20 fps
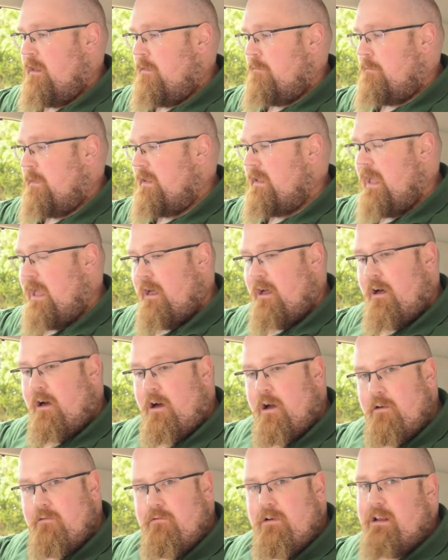But yeah,
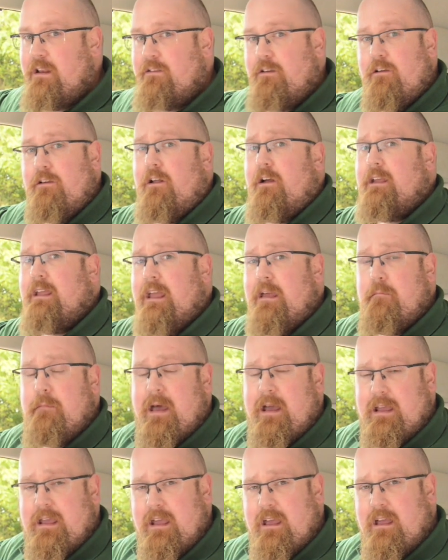I really do like it
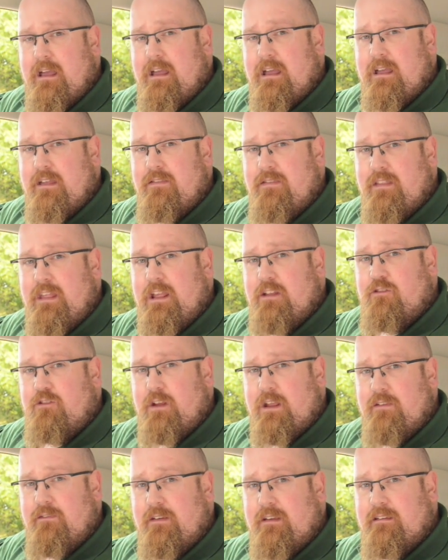back here in the
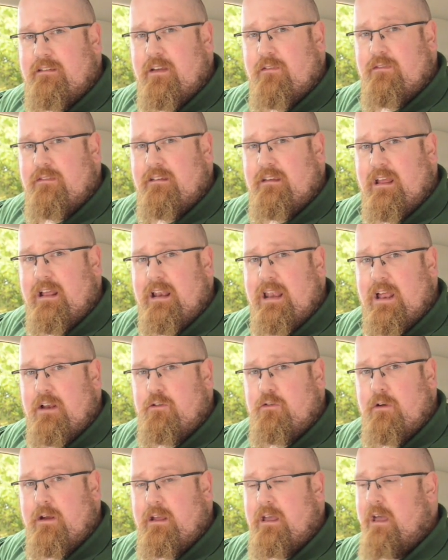GV70
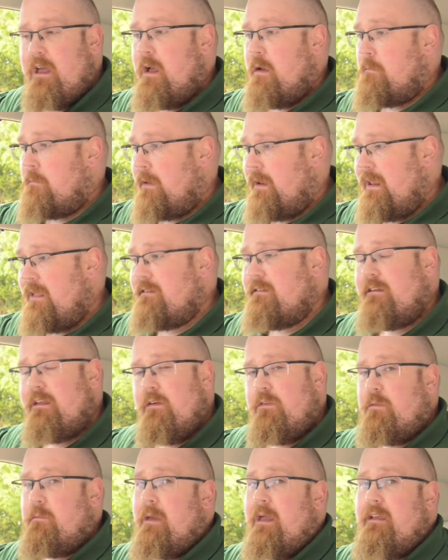Electric. Plenty
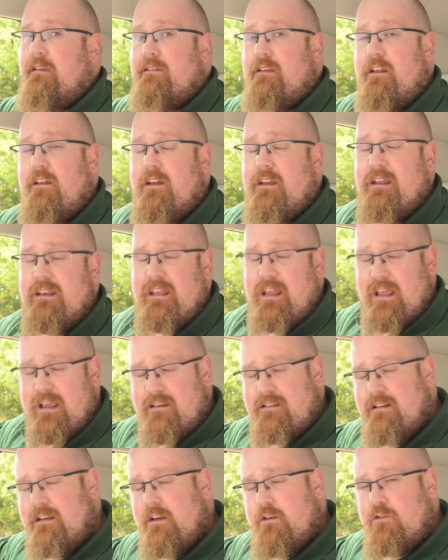of space, and I could
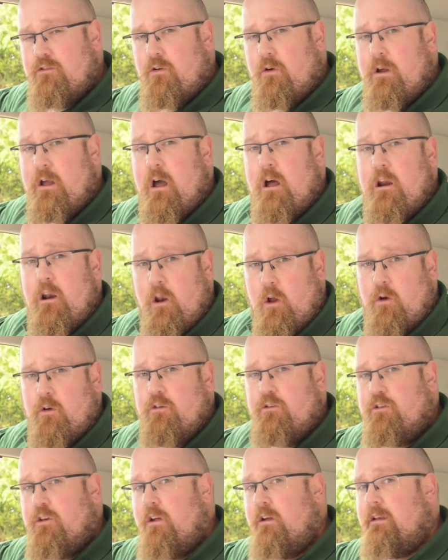easily enjoy a
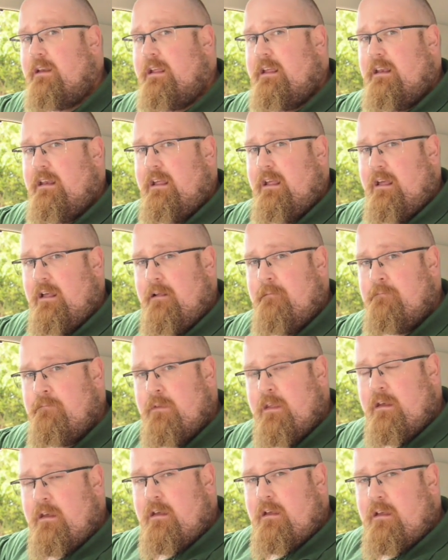long journey in here.
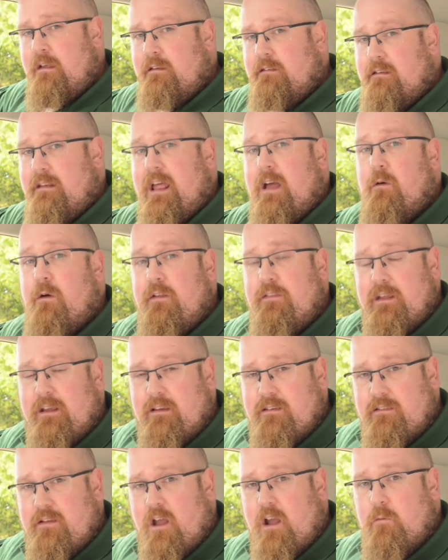So now I think
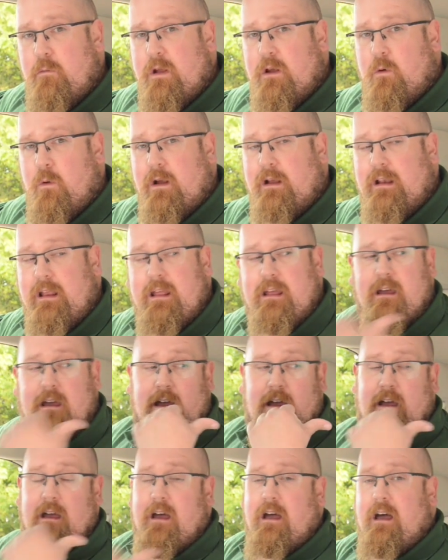it's time we quickly
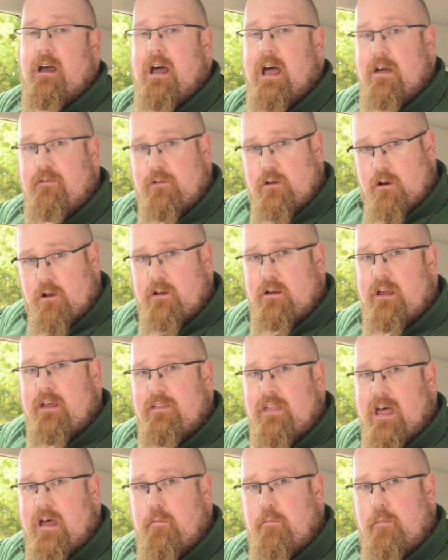have a look at
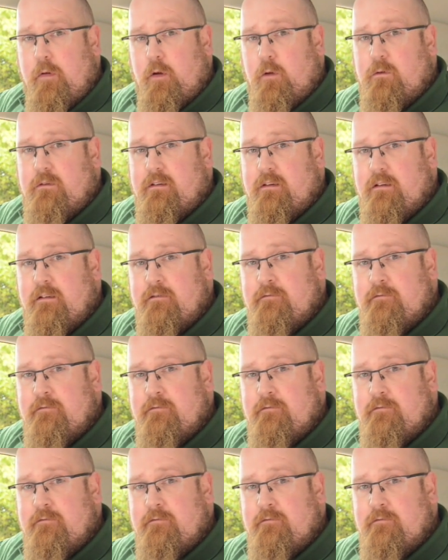that boot.